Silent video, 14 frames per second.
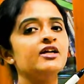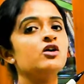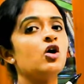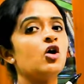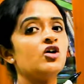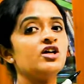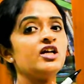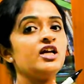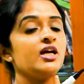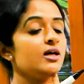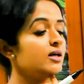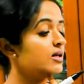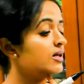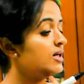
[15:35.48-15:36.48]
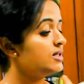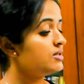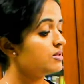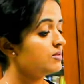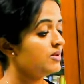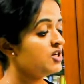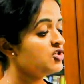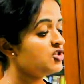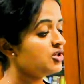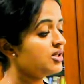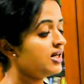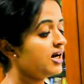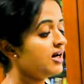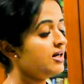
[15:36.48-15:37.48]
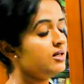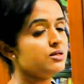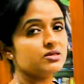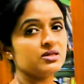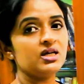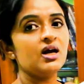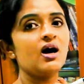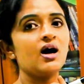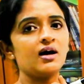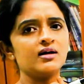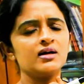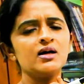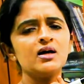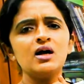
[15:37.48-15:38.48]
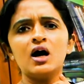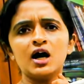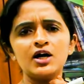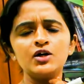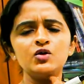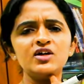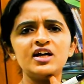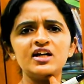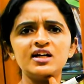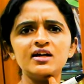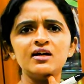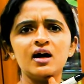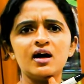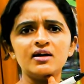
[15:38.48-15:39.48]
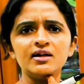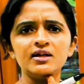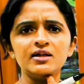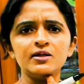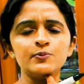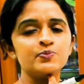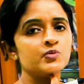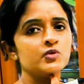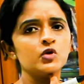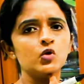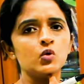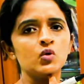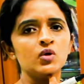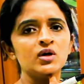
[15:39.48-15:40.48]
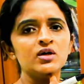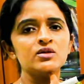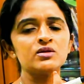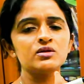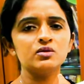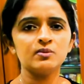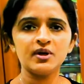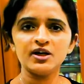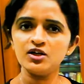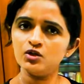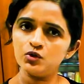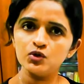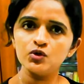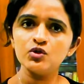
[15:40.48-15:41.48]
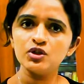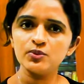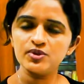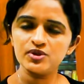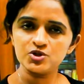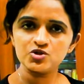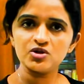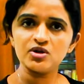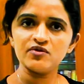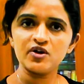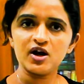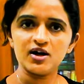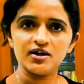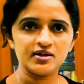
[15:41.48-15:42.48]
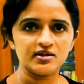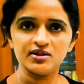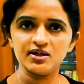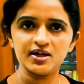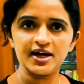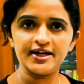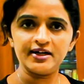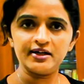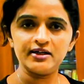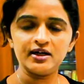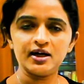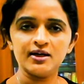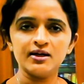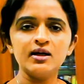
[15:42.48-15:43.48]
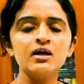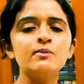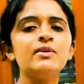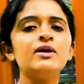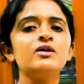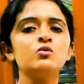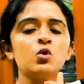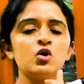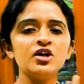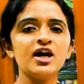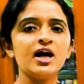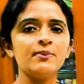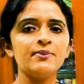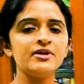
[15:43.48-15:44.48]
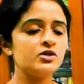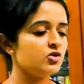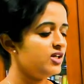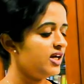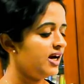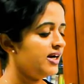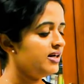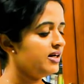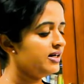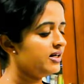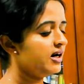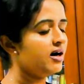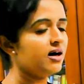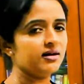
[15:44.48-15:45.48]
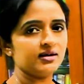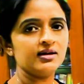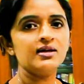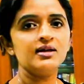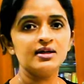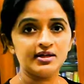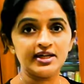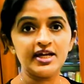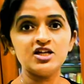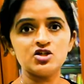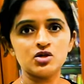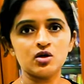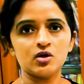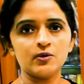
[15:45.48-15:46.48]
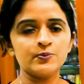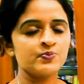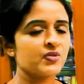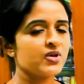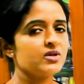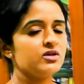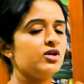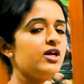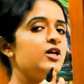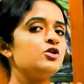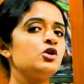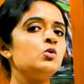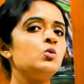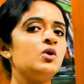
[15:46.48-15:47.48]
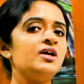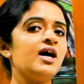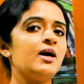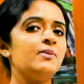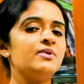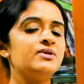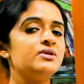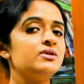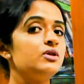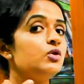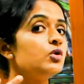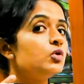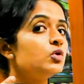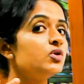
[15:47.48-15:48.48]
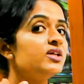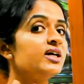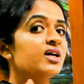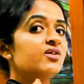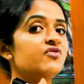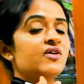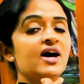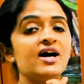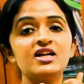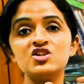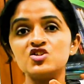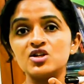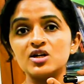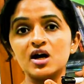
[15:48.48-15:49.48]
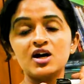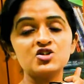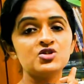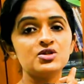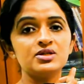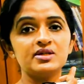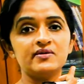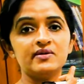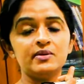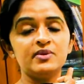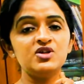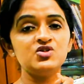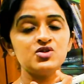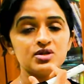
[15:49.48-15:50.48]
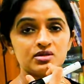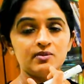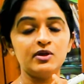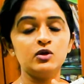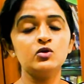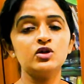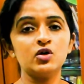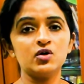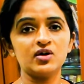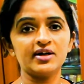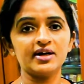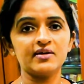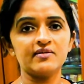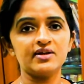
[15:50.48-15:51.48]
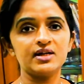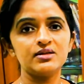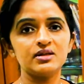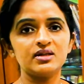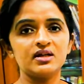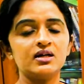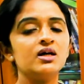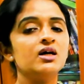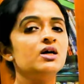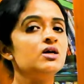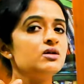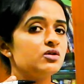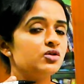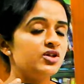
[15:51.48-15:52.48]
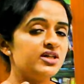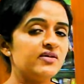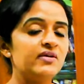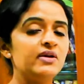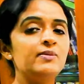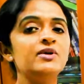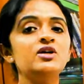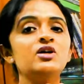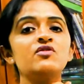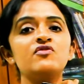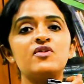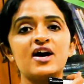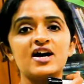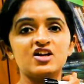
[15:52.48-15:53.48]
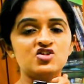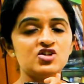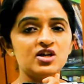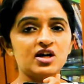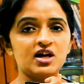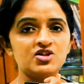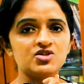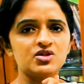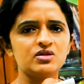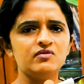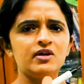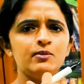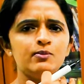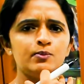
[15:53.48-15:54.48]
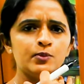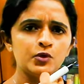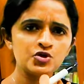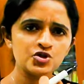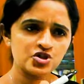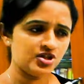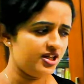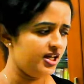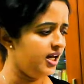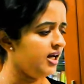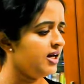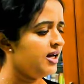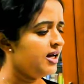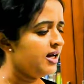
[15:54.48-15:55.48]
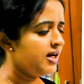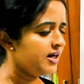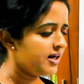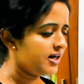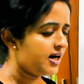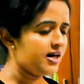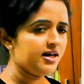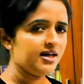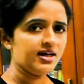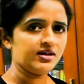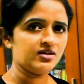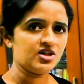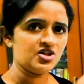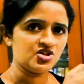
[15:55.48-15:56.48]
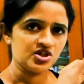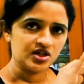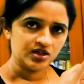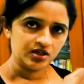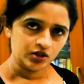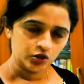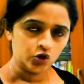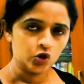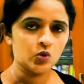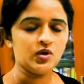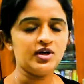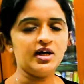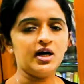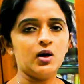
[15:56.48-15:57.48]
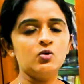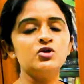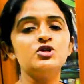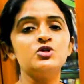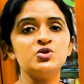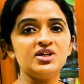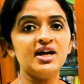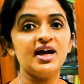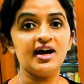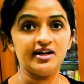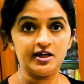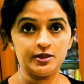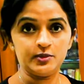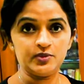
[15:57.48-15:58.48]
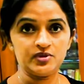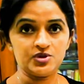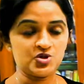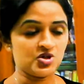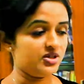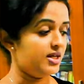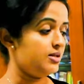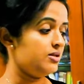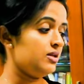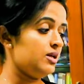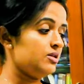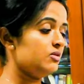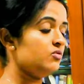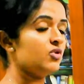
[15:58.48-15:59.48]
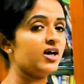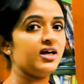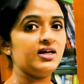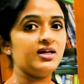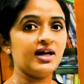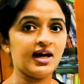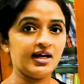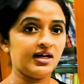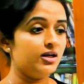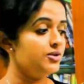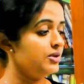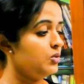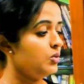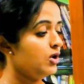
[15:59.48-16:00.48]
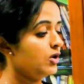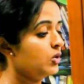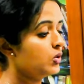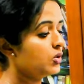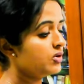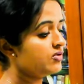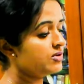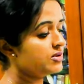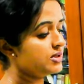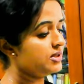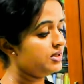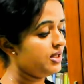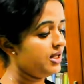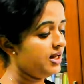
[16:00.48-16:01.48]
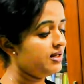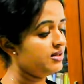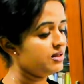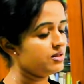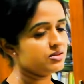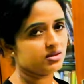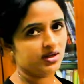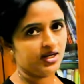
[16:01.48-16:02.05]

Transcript: and caudally it is mentioned that it is the heart. Are you getting heart here? No. So, but you know the position of heart, the adult heart. But what happened to the adult heart later on? So later on what happens is, you know, there are pharyngeal arches developing just below the oral cavity, isn't it? So the development of pharyngeal arches will push the cardiac region lower down to the adult position. That is the reason why in adults you are not seeing this